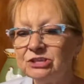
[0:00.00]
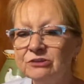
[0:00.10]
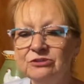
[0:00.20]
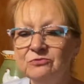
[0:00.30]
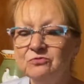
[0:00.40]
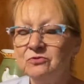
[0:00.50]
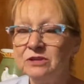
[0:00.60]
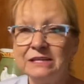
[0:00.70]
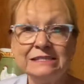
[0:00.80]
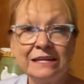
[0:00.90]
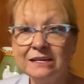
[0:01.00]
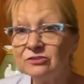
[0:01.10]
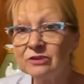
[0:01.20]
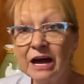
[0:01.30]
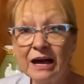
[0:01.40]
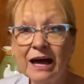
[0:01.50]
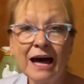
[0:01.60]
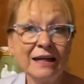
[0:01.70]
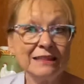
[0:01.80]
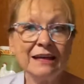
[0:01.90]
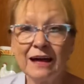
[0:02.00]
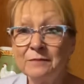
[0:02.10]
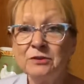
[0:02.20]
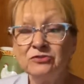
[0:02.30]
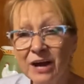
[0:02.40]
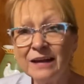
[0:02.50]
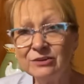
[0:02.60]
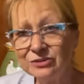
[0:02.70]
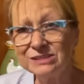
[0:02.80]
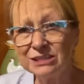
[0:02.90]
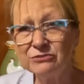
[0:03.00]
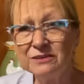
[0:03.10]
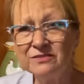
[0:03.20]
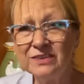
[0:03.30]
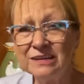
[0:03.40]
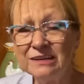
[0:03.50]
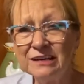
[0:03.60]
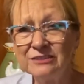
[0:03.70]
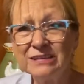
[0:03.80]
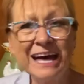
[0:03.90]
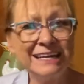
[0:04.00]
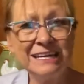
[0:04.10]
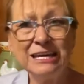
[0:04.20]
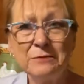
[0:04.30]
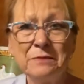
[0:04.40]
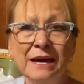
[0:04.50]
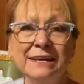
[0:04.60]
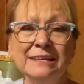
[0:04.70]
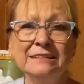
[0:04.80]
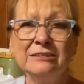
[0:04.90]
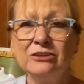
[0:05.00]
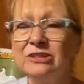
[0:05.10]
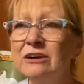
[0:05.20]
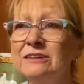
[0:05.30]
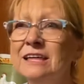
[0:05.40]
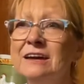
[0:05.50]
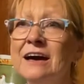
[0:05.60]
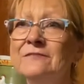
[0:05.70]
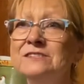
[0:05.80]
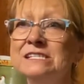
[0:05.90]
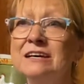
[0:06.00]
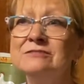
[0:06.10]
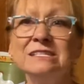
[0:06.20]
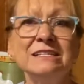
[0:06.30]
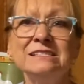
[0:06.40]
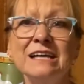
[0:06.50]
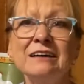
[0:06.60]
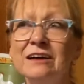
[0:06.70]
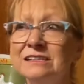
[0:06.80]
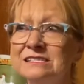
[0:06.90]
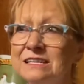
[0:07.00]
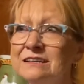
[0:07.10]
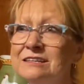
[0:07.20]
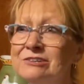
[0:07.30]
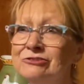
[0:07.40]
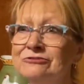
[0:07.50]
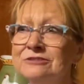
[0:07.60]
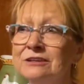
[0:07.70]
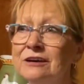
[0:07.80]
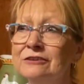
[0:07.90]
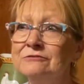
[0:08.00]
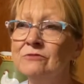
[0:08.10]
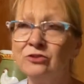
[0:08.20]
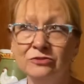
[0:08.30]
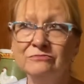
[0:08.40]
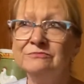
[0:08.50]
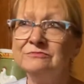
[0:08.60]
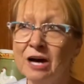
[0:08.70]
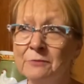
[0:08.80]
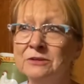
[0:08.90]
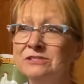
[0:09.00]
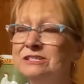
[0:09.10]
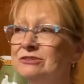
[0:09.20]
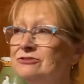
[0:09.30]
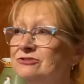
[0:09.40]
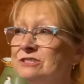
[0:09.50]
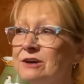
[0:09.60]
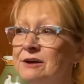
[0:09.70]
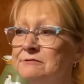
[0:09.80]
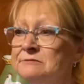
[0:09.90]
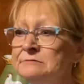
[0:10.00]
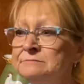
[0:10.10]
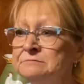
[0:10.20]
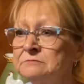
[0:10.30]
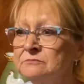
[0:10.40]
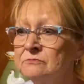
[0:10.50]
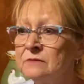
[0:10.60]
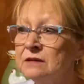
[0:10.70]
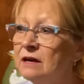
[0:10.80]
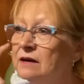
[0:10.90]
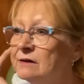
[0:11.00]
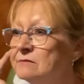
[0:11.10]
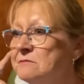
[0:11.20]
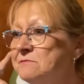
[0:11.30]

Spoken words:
you one of these days, or I'm going to try to do a sewing video. I need to get back into it. The only thing I've sewn since I got sick 10 years ago, or almost 10 years ago. No.